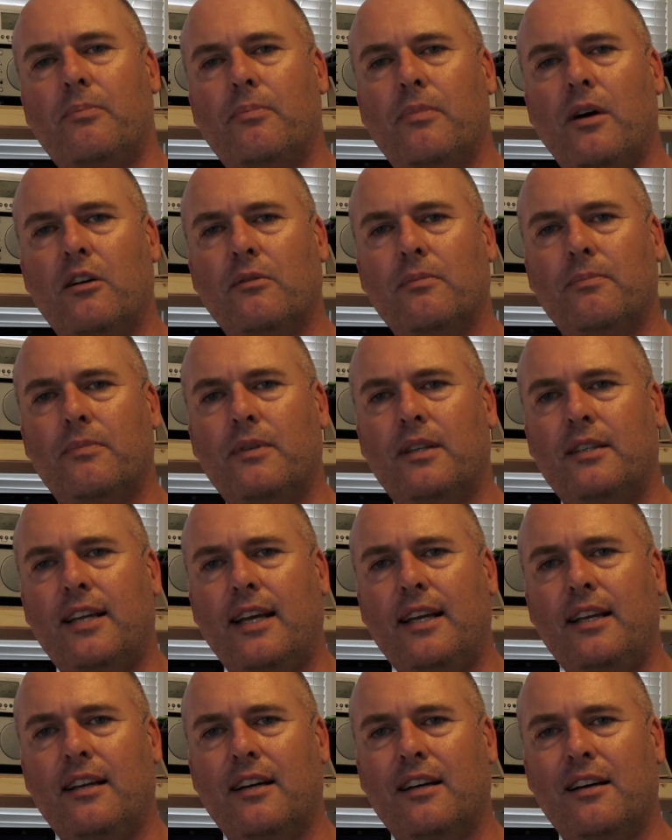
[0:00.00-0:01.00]
I'll
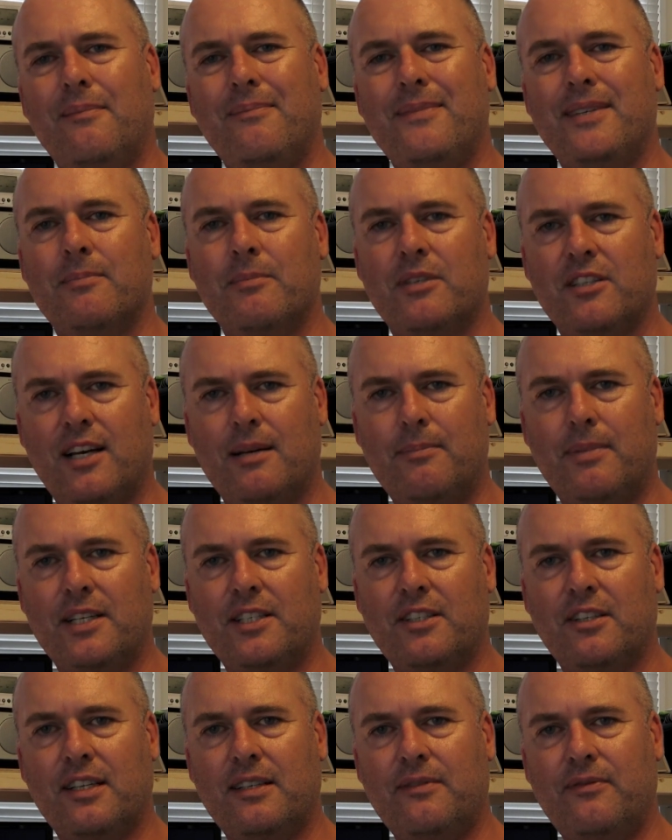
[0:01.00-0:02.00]
take some
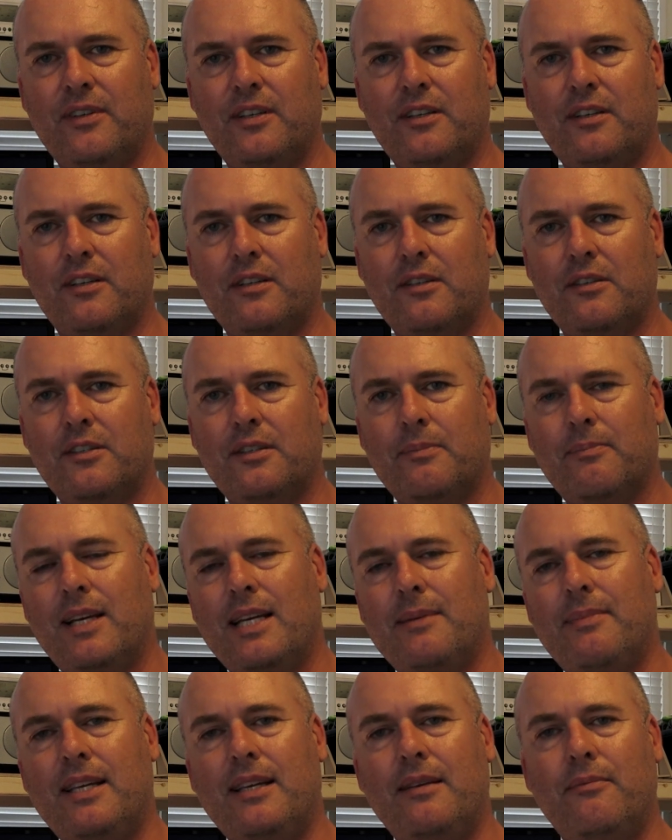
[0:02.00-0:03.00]
side-by-side photos,
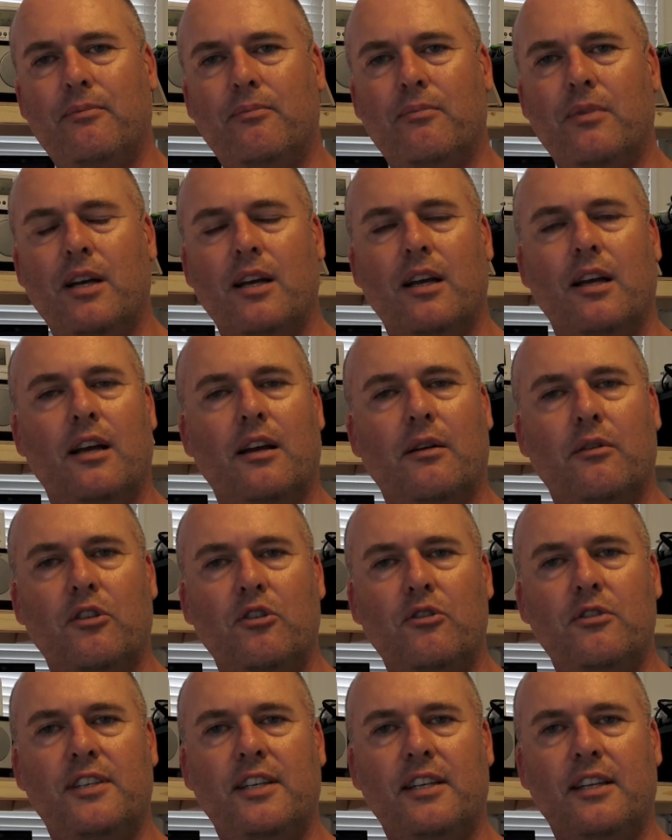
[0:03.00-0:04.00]
maybe
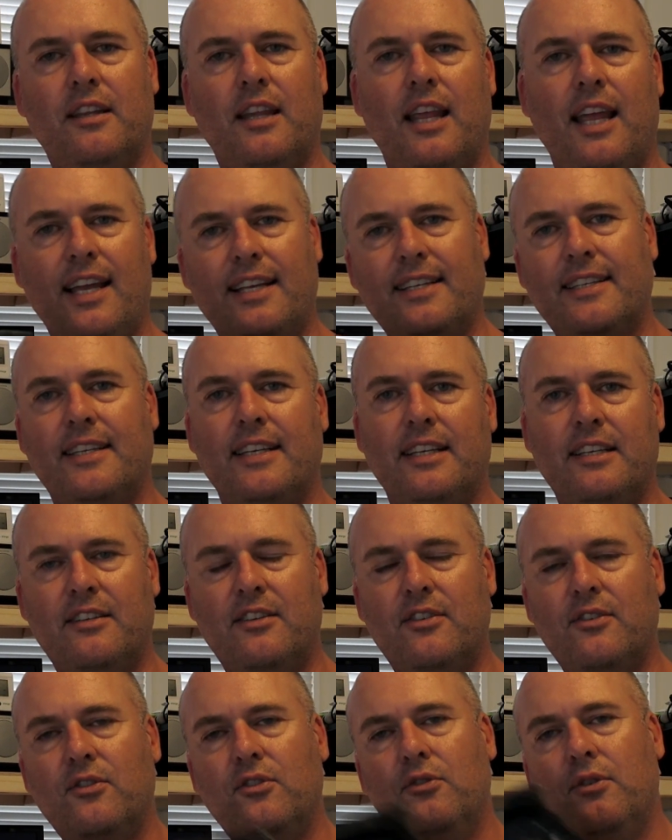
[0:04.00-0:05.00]
using the
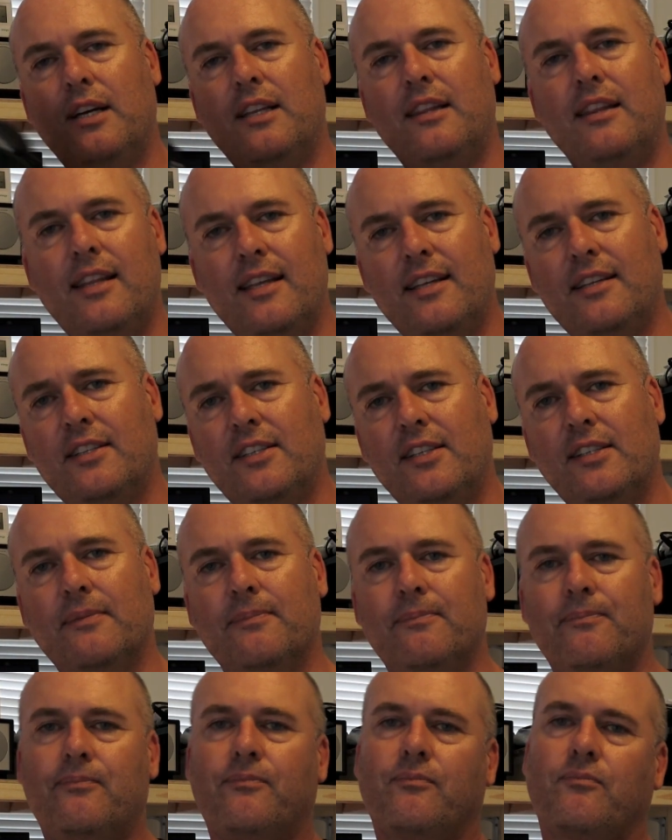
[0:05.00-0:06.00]
X-T2 and
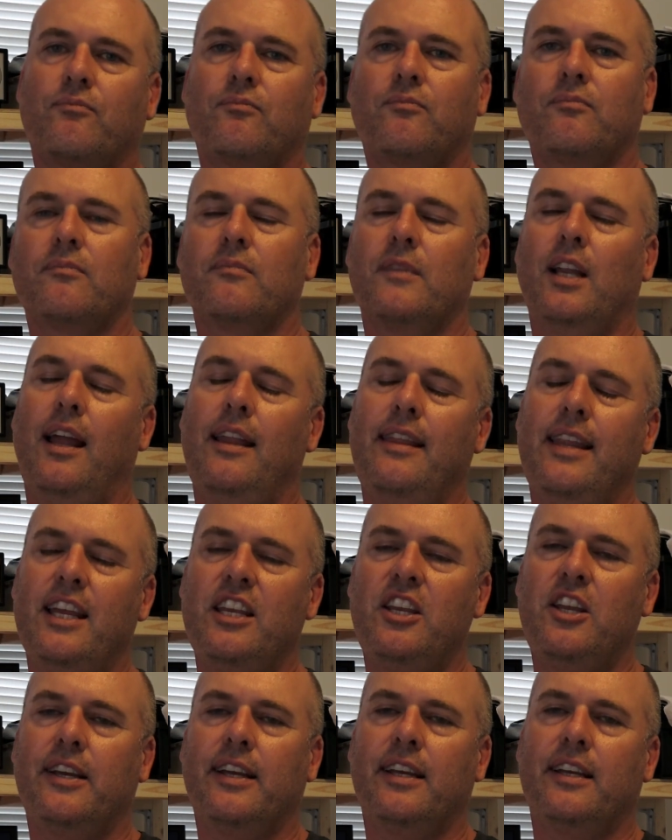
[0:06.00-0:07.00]
this, and then
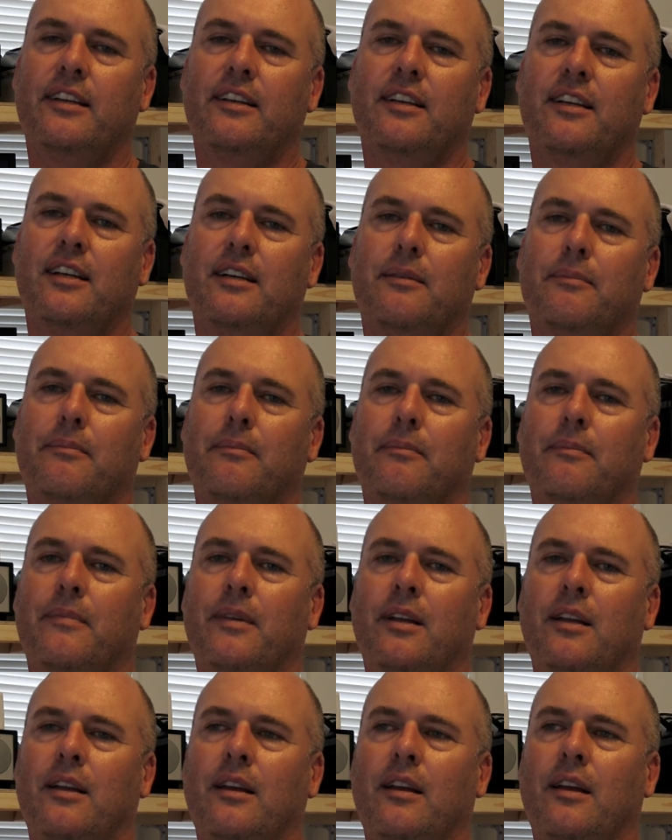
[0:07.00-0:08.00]
you can
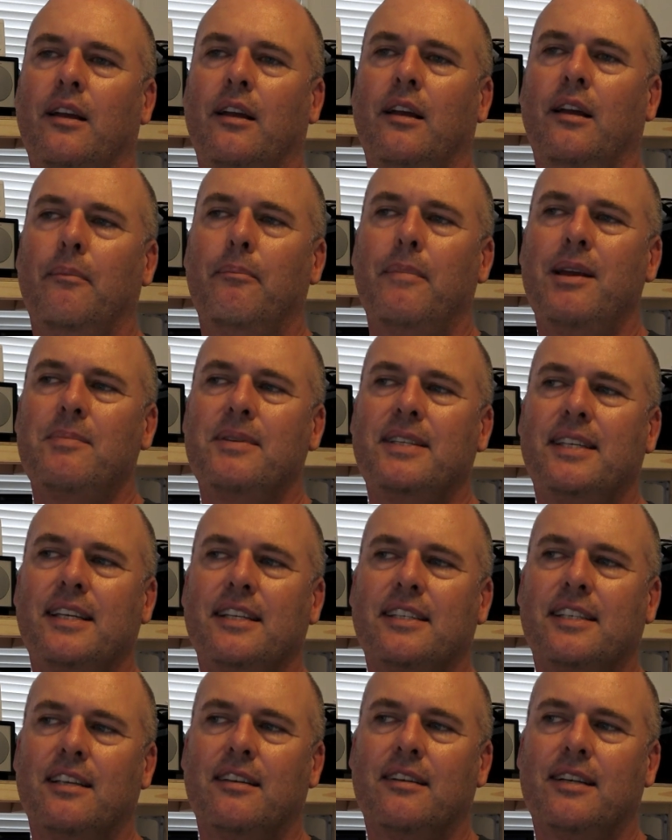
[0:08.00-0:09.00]
maybe see a
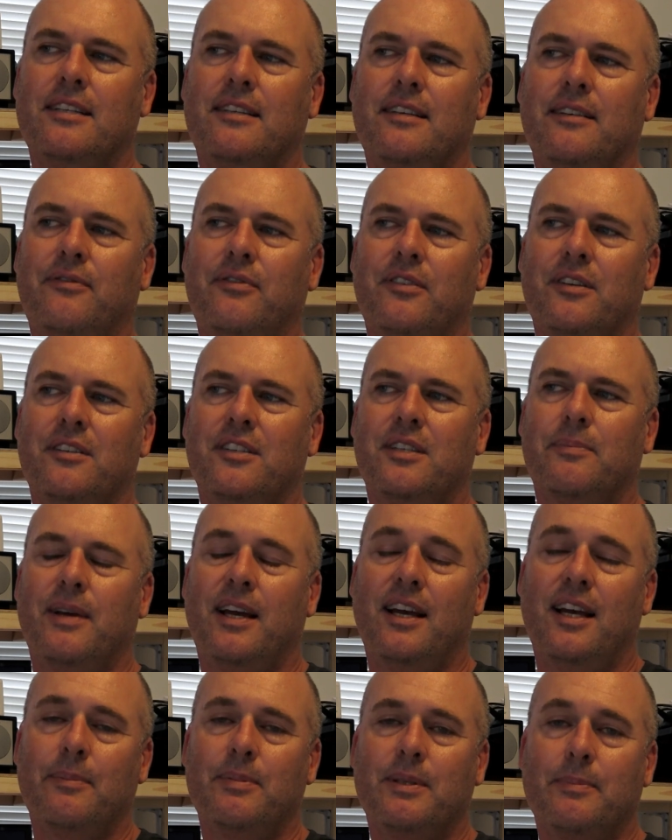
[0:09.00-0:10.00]
slight difference,
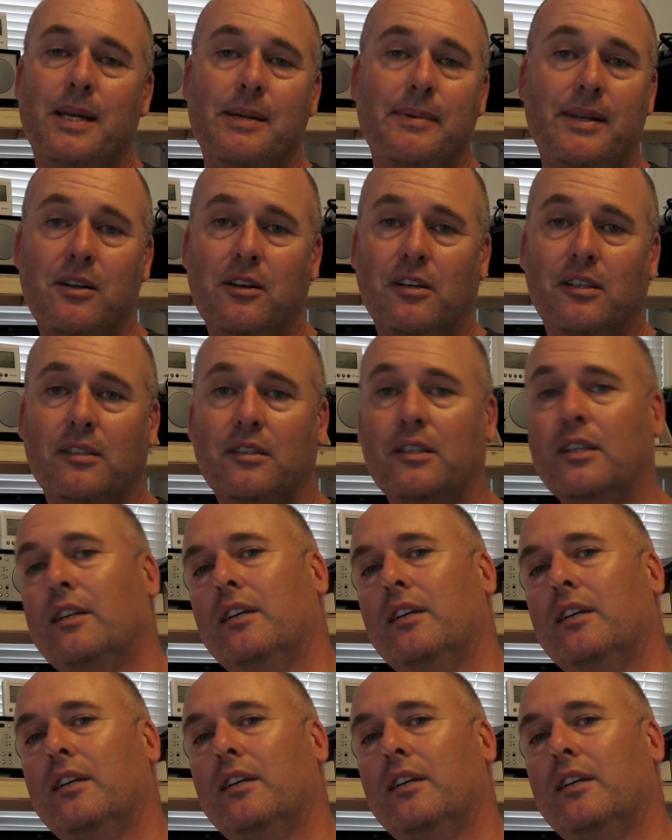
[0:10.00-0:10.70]
perhaps, maybe not.